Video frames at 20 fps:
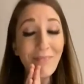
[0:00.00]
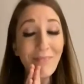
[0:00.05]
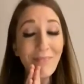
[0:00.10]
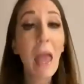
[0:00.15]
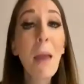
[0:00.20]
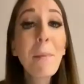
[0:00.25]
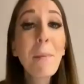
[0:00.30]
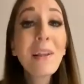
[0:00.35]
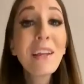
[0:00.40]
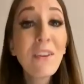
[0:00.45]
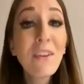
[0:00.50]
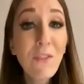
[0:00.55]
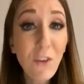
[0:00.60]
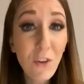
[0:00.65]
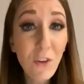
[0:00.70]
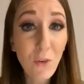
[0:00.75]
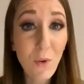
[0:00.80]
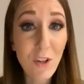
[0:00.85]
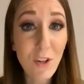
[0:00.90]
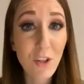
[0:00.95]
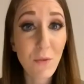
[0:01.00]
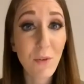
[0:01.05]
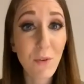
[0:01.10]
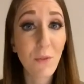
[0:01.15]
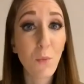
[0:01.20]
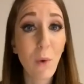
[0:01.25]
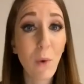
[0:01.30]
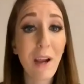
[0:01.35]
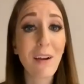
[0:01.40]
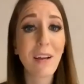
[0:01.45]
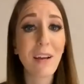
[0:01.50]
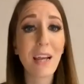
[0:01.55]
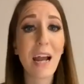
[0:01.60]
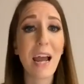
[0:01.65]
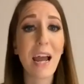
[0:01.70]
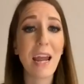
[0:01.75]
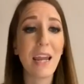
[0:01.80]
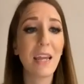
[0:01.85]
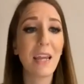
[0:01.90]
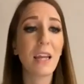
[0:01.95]
Emily's first question was Where did
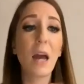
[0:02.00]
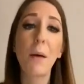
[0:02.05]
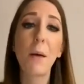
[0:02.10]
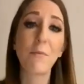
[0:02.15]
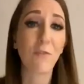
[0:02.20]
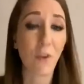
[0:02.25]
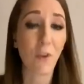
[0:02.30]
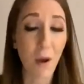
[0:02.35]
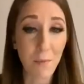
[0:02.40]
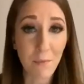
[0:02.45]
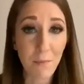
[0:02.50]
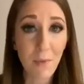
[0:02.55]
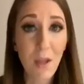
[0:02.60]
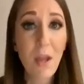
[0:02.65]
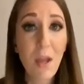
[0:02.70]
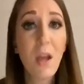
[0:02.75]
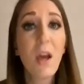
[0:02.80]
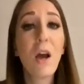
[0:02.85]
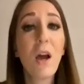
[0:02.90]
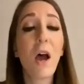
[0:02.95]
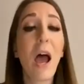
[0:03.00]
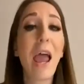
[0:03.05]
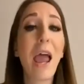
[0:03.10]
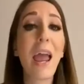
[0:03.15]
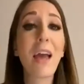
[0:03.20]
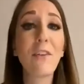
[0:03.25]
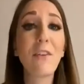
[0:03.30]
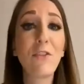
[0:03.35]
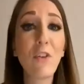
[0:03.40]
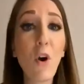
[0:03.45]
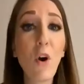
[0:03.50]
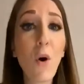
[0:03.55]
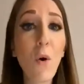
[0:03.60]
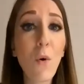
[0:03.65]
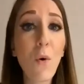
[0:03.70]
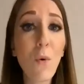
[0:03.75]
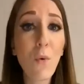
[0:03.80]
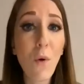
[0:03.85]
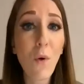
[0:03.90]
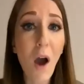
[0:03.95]
I come from?
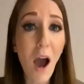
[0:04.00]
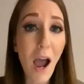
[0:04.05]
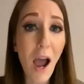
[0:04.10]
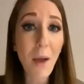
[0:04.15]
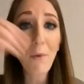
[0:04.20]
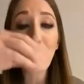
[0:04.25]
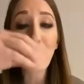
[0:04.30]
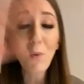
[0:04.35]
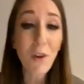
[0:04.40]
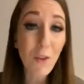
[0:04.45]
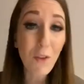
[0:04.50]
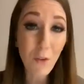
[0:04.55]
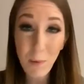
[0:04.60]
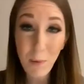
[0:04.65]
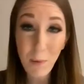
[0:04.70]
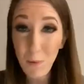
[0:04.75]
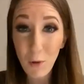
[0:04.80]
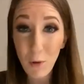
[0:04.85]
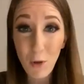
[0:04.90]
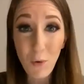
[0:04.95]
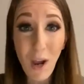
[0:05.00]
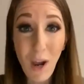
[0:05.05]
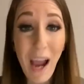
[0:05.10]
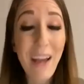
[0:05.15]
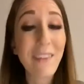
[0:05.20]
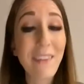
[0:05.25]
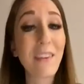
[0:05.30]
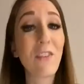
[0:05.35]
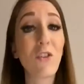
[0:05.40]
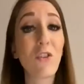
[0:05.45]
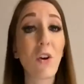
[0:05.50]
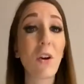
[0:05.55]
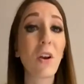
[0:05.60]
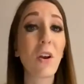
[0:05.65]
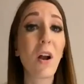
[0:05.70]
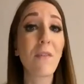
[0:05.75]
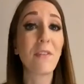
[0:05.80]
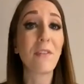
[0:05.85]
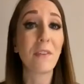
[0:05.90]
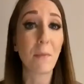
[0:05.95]
So I was one of those people, you guys, that started
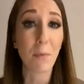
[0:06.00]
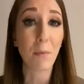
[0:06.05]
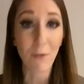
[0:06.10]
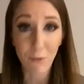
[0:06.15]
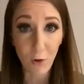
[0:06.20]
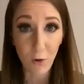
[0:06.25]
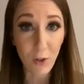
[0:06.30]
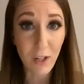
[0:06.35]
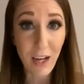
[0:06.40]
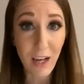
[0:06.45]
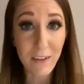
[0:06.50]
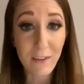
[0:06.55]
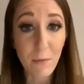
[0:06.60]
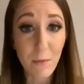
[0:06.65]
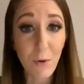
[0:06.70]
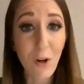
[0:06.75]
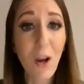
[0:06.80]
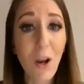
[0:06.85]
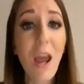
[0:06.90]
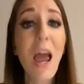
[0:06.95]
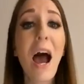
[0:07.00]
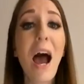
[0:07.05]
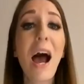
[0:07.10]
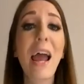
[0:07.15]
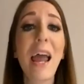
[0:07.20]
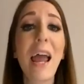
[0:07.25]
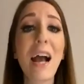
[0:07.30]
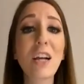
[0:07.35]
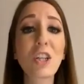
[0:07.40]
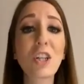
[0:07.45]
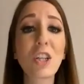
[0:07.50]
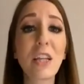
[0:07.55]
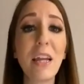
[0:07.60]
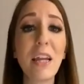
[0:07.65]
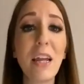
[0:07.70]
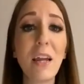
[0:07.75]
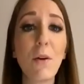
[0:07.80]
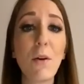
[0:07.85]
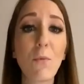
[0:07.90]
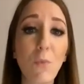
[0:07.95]
off as a preferred customer. I
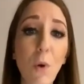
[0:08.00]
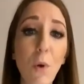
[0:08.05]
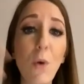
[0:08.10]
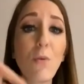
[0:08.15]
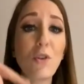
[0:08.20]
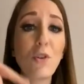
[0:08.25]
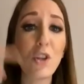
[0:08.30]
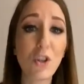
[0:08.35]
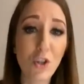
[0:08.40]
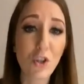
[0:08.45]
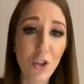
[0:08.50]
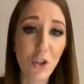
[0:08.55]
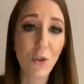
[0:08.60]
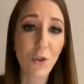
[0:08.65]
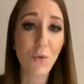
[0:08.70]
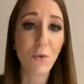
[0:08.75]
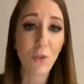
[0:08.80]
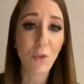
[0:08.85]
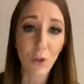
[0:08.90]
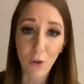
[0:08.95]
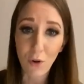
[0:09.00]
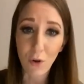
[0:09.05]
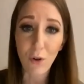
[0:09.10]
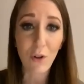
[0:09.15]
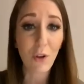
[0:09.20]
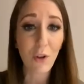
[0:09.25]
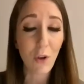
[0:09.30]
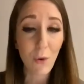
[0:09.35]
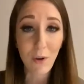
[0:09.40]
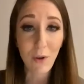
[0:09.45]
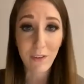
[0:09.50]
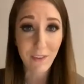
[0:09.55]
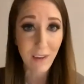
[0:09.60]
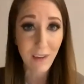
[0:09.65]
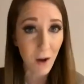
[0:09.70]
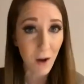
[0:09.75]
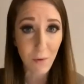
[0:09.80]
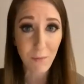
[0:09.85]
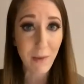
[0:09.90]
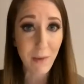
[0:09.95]
actually wrote to the girl who is
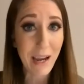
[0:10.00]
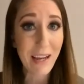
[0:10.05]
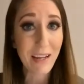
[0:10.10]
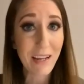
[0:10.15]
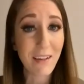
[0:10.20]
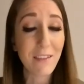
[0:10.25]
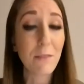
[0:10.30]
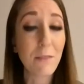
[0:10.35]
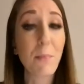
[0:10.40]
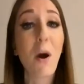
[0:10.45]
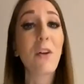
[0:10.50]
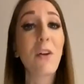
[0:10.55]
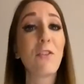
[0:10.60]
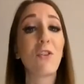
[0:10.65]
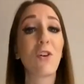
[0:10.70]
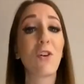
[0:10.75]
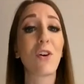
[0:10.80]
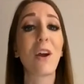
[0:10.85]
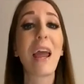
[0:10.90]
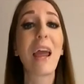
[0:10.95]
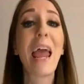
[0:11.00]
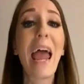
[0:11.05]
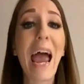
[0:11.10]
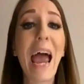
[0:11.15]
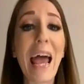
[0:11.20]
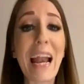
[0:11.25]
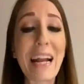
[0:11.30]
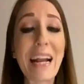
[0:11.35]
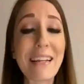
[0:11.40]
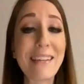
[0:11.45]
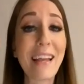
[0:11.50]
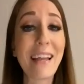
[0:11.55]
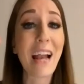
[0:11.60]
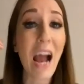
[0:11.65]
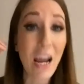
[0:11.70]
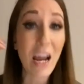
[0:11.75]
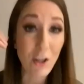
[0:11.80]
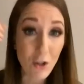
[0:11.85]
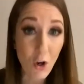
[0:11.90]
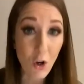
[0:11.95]
now my sponsor and I said,
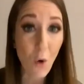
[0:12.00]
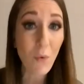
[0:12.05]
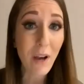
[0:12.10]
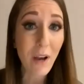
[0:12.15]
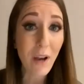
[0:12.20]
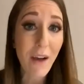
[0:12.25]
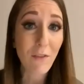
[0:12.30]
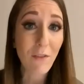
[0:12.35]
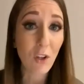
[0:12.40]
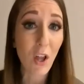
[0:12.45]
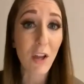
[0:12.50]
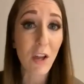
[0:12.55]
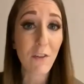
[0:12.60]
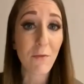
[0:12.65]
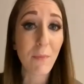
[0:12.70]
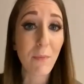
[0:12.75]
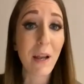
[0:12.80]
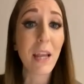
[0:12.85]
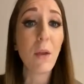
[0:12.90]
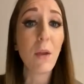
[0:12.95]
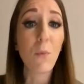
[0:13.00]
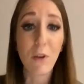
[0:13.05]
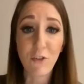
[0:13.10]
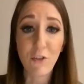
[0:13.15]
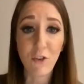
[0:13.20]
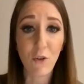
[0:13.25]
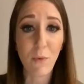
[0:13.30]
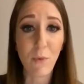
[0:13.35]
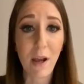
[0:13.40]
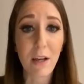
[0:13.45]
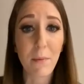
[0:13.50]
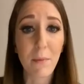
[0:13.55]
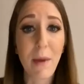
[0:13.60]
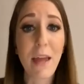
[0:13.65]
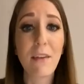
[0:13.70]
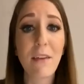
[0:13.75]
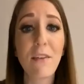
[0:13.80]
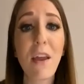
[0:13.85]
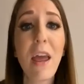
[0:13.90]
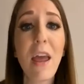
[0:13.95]
I don't have a lot of money. What do you
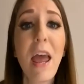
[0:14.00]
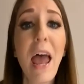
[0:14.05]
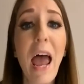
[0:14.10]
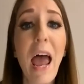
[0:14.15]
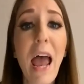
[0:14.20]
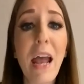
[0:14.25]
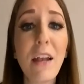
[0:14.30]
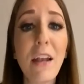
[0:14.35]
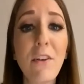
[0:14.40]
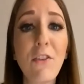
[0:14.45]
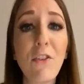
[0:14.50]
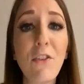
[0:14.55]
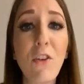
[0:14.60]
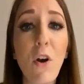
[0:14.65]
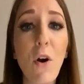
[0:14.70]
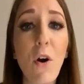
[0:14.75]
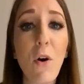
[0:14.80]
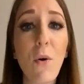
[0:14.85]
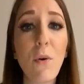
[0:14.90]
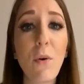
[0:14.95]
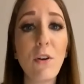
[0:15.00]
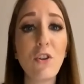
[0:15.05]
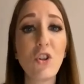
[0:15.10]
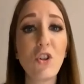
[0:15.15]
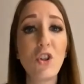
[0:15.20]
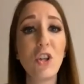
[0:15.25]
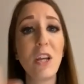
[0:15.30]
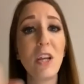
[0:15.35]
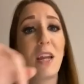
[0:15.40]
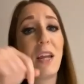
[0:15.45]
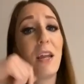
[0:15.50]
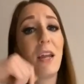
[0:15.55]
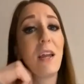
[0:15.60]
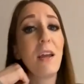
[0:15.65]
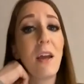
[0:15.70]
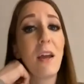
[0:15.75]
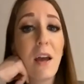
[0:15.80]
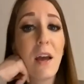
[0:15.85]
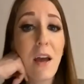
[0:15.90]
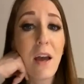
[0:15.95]
recommend? And so
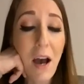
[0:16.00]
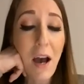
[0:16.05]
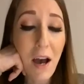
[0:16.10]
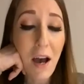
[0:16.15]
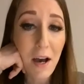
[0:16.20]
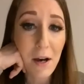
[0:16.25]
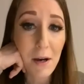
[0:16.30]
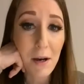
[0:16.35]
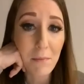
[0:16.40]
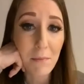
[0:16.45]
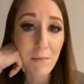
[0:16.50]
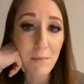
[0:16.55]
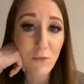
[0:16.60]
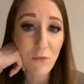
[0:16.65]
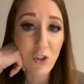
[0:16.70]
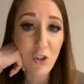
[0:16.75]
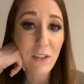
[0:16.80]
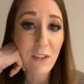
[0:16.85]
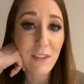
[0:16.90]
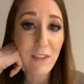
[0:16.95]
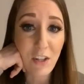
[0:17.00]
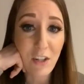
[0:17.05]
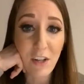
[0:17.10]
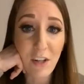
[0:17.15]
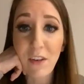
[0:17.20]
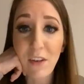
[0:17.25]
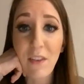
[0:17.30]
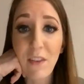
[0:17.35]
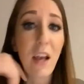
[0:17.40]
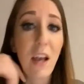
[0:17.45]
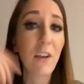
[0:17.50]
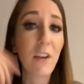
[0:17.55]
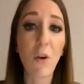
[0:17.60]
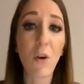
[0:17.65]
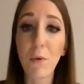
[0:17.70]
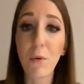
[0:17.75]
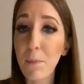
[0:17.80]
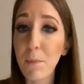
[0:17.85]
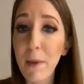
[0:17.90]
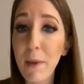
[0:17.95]
she um, she suggested that I
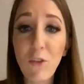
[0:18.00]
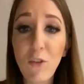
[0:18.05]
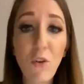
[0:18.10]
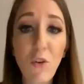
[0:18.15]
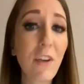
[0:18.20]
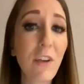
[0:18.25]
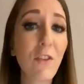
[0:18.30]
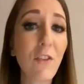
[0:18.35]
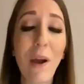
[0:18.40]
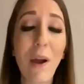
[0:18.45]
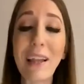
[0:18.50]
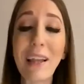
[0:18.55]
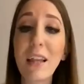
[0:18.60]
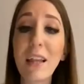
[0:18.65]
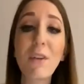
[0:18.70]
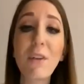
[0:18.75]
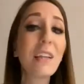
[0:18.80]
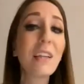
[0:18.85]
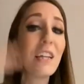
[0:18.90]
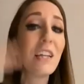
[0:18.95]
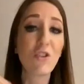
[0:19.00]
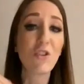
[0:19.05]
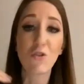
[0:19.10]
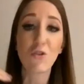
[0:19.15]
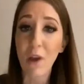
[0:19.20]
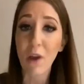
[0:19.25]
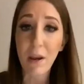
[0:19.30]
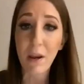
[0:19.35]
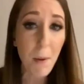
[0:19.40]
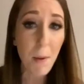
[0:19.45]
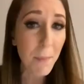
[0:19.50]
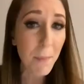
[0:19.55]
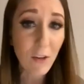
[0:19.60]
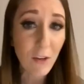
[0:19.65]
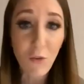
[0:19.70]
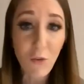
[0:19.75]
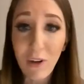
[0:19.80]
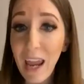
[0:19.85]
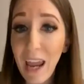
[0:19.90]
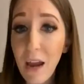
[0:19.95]
start with pink drink. So I literally just drank my pink
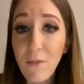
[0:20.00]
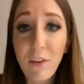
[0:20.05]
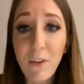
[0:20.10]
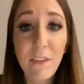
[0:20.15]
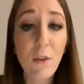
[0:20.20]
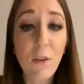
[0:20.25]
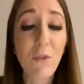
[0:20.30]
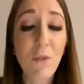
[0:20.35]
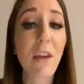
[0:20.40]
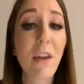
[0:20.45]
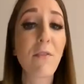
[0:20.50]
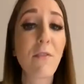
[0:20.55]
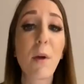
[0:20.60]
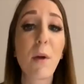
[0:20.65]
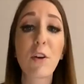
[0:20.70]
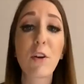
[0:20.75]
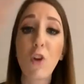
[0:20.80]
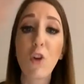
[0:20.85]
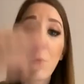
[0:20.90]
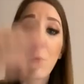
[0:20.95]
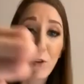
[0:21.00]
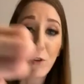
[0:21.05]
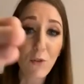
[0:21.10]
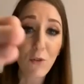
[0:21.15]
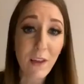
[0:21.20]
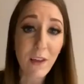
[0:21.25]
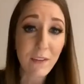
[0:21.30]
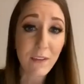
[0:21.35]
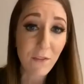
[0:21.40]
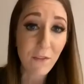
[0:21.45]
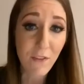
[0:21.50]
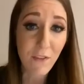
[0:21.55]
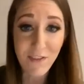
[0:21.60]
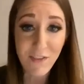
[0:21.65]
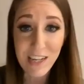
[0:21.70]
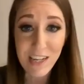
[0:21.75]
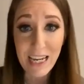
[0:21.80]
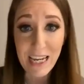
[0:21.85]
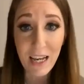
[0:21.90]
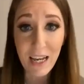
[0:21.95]
drink every single day from October
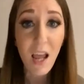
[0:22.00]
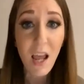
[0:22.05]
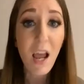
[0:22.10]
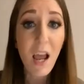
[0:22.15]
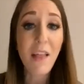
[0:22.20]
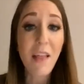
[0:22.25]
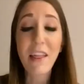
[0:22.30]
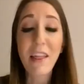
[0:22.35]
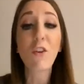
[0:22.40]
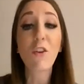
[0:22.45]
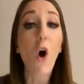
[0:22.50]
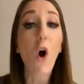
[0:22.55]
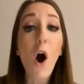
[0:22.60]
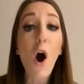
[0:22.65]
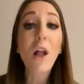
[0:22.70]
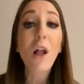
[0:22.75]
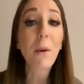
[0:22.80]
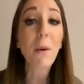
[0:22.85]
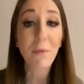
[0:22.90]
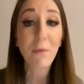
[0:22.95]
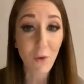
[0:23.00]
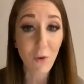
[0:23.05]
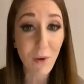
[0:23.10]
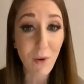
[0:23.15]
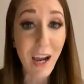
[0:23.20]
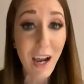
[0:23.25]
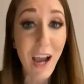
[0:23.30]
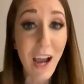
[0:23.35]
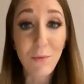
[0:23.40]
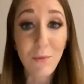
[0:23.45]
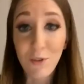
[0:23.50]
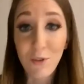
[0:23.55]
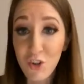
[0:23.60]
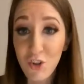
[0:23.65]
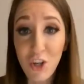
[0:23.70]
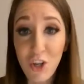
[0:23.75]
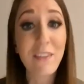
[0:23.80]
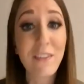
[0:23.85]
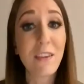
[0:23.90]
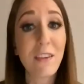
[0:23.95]
2015. That's all I was doing, guys, was
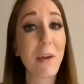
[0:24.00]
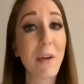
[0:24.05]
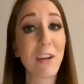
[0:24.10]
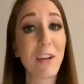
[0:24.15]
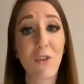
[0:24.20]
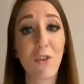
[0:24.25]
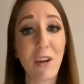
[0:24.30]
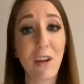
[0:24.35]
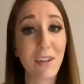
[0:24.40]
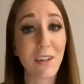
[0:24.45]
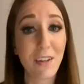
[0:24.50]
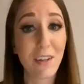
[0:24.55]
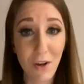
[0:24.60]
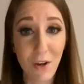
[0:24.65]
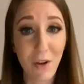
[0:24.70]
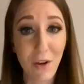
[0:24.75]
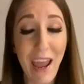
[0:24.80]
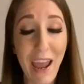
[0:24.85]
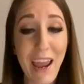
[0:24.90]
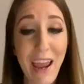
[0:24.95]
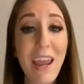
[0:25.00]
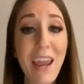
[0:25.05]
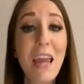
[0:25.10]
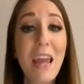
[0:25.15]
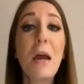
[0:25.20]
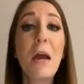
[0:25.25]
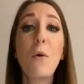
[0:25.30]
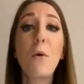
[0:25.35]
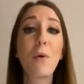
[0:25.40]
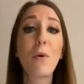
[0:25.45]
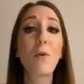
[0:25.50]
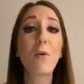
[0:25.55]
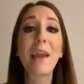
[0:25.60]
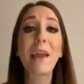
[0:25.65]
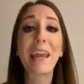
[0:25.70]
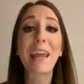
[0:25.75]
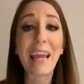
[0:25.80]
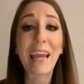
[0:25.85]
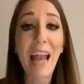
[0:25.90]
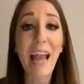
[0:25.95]
just the pink drink. Okay we were
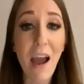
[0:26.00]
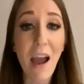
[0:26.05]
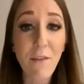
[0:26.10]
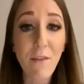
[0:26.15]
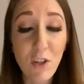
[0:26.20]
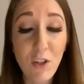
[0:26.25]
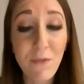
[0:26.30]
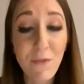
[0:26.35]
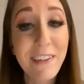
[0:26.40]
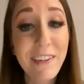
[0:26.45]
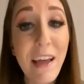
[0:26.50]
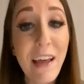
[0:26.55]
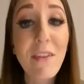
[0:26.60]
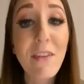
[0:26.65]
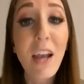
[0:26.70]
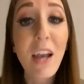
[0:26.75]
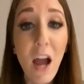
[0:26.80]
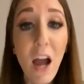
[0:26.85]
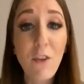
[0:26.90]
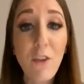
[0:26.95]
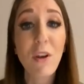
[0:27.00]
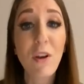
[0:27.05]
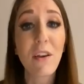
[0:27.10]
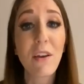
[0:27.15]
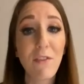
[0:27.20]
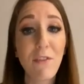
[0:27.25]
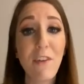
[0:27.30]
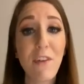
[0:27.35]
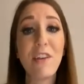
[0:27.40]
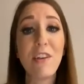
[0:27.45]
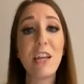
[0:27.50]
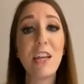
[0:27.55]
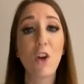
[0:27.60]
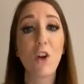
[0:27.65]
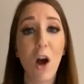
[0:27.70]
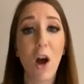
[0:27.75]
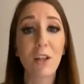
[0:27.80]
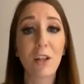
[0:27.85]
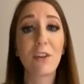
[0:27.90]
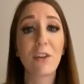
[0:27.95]
making an average of
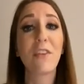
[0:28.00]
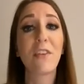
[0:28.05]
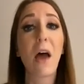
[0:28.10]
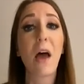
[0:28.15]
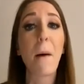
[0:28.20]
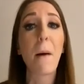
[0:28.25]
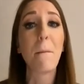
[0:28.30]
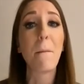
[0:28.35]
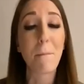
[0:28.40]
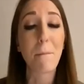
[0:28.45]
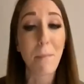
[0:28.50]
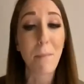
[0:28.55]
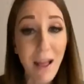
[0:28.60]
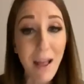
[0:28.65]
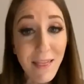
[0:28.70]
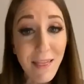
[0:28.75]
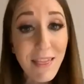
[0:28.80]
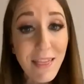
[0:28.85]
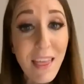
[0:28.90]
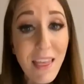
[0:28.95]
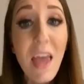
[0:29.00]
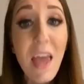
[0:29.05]
$750 a month.